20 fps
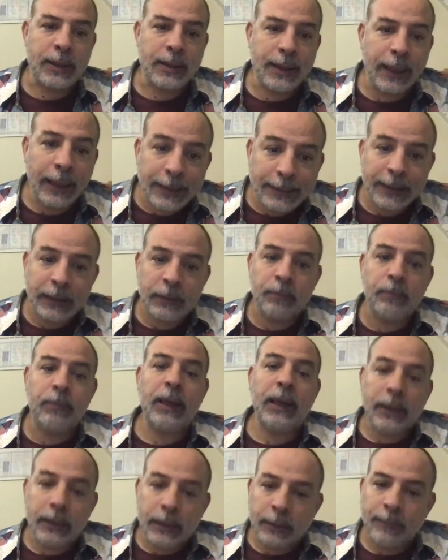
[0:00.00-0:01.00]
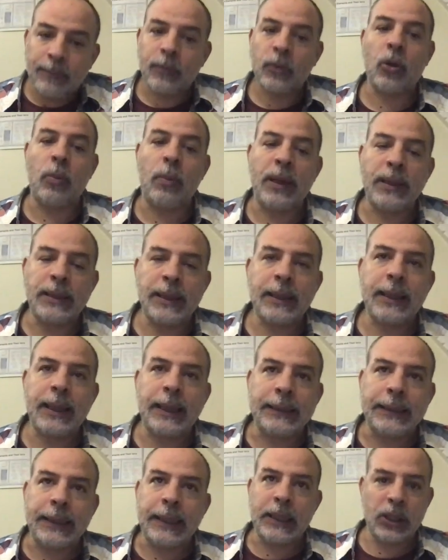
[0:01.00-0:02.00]
calcite, but commercial
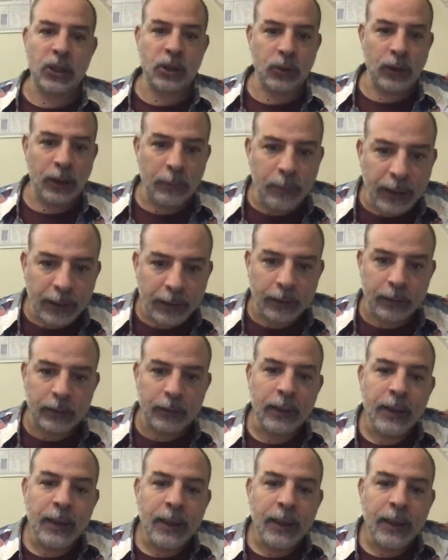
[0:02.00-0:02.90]
calcite is usually bigger.